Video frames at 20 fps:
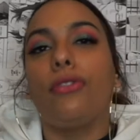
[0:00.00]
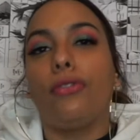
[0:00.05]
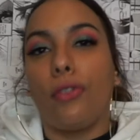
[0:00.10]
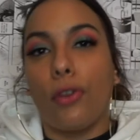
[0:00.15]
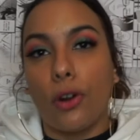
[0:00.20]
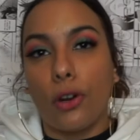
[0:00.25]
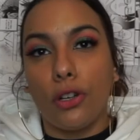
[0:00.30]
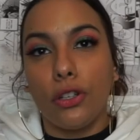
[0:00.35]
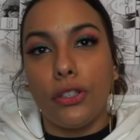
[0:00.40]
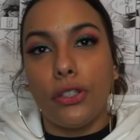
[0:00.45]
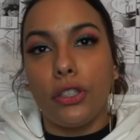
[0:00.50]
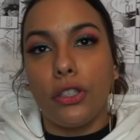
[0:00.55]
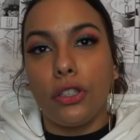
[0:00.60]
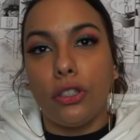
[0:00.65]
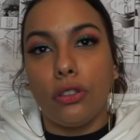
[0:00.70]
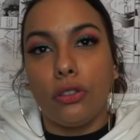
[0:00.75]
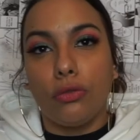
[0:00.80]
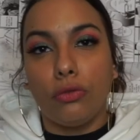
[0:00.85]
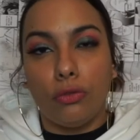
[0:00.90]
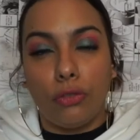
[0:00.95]
first
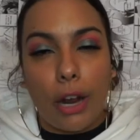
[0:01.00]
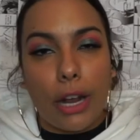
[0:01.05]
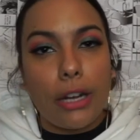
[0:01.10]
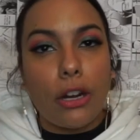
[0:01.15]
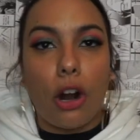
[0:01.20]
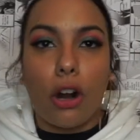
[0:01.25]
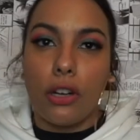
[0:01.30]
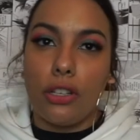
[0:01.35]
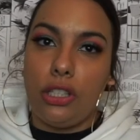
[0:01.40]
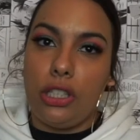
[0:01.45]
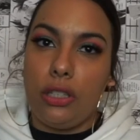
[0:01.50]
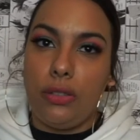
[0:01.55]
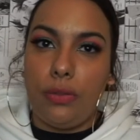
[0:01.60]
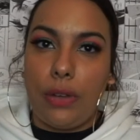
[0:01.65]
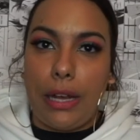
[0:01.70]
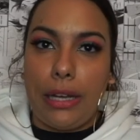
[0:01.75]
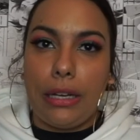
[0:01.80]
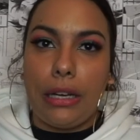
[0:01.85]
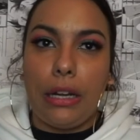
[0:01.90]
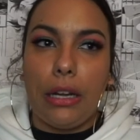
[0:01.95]
read RG
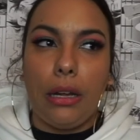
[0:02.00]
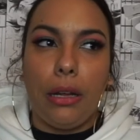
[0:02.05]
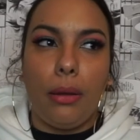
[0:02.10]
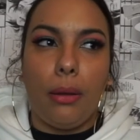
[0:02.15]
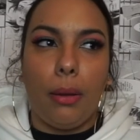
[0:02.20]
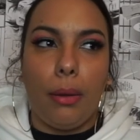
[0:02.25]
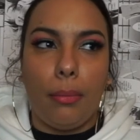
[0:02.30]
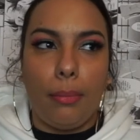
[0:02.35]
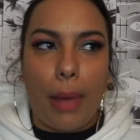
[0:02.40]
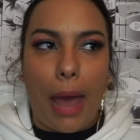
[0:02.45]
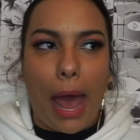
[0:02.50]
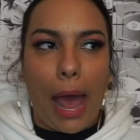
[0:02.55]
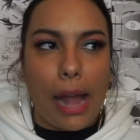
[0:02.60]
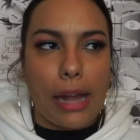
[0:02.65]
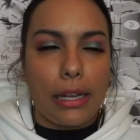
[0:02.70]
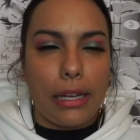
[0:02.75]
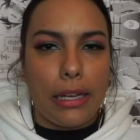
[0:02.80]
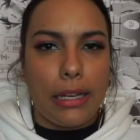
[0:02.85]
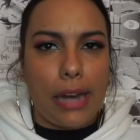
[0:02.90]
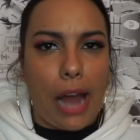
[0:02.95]
Veda
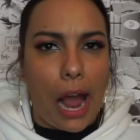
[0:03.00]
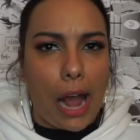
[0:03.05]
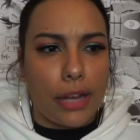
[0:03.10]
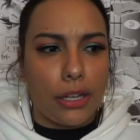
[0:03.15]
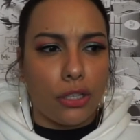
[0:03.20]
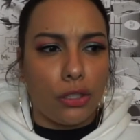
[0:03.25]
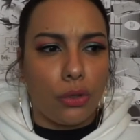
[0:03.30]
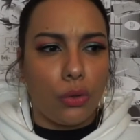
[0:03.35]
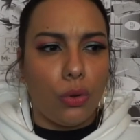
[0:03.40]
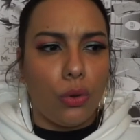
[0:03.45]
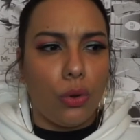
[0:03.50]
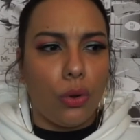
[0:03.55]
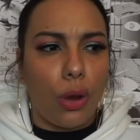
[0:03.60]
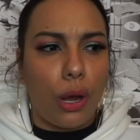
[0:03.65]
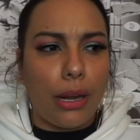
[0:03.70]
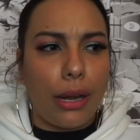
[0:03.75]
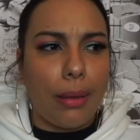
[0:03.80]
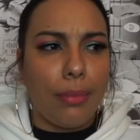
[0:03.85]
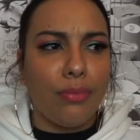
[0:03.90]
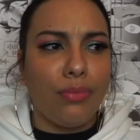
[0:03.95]
back in high school,
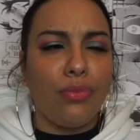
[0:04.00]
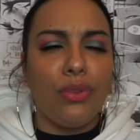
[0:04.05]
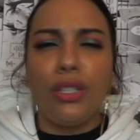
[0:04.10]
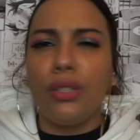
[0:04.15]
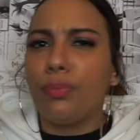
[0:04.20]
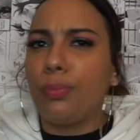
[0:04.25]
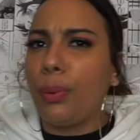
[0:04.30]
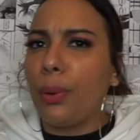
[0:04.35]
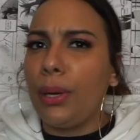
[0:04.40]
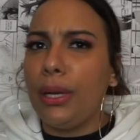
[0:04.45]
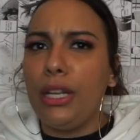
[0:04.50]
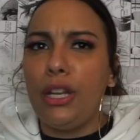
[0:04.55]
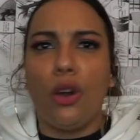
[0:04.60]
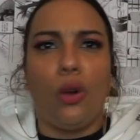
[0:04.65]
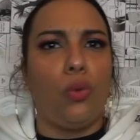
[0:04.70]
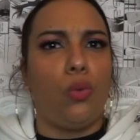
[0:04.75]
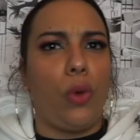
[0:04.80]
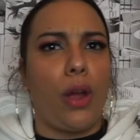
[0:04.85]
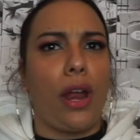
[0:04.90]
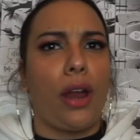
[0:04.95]
and I was pretty
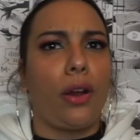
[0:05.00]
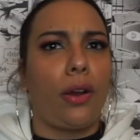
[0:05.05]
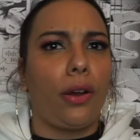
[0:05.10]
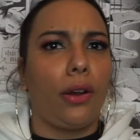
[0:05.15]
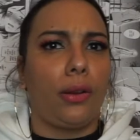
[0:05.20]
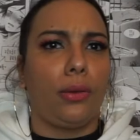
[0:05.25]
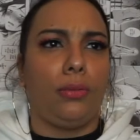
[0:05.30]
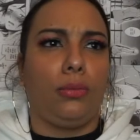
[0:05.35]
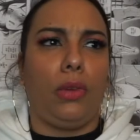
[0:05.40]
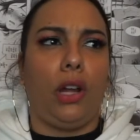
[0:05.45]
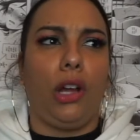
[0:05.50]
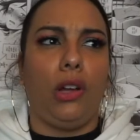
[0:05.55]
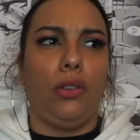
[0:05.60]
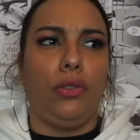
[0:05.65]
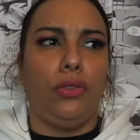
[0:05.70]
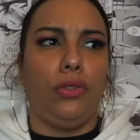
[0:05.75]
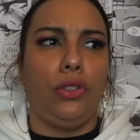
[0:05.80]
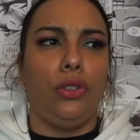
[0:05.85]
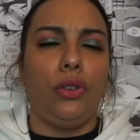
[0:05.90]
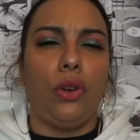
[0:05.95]
aware
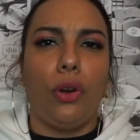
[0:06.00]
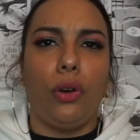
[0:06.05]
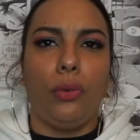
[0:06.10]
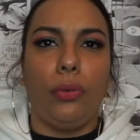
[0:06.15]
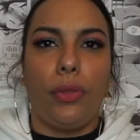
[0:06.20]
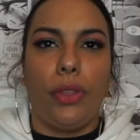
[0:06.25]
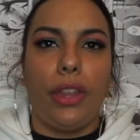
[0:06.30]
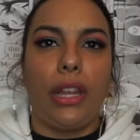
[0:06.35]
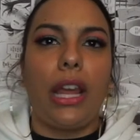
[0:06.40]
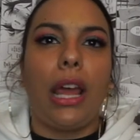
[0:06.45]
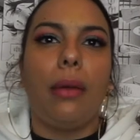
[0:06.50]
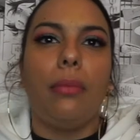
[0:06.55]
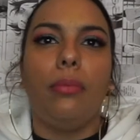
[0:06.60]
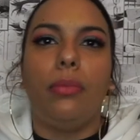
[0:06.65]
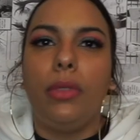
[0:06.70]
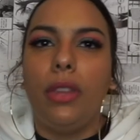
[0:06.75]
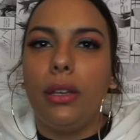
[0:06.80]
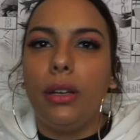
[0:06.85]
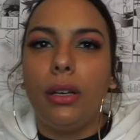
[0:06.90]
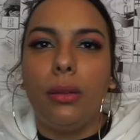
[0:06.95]
of, you know,
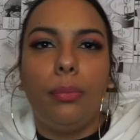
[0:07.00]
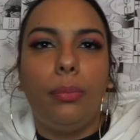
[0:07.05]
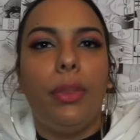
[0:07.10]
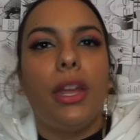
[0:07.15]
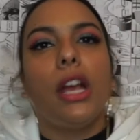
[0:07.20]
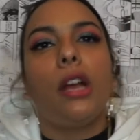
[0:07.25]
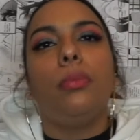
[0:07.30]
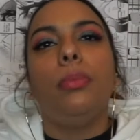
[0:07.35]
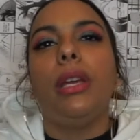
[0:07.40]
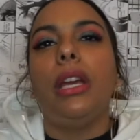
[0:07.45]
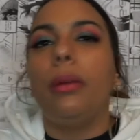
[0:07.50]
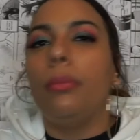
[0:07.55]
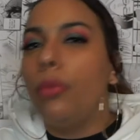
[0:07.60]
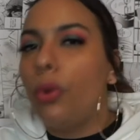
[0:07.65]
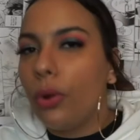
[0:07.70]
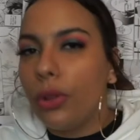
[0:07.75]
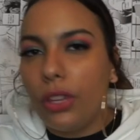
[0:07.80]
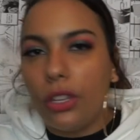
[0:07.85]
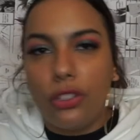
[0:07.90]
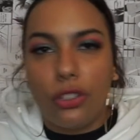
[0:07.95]
them, there being
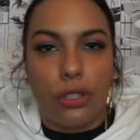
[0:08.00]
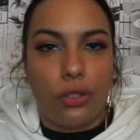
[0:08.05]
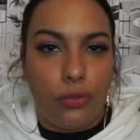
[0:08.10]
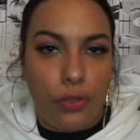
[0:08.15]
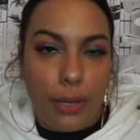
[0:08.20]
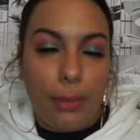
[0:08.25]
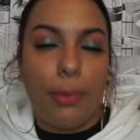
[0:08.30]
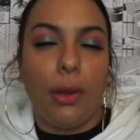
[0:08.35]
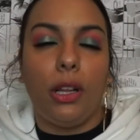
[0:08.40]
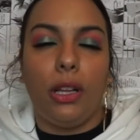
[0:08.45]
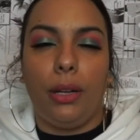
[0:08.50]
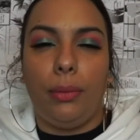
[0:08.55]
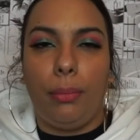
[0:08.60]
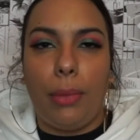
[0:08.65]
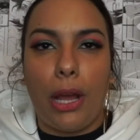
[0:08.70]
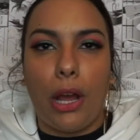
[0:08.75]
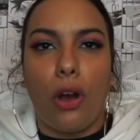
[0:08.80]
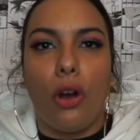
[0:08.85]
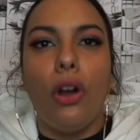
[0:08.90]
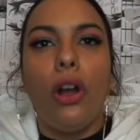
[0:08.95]
more than just female and
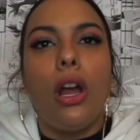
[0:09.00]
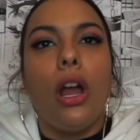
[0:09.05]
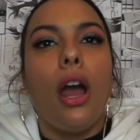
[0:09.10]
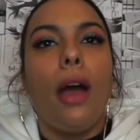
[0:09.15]
male.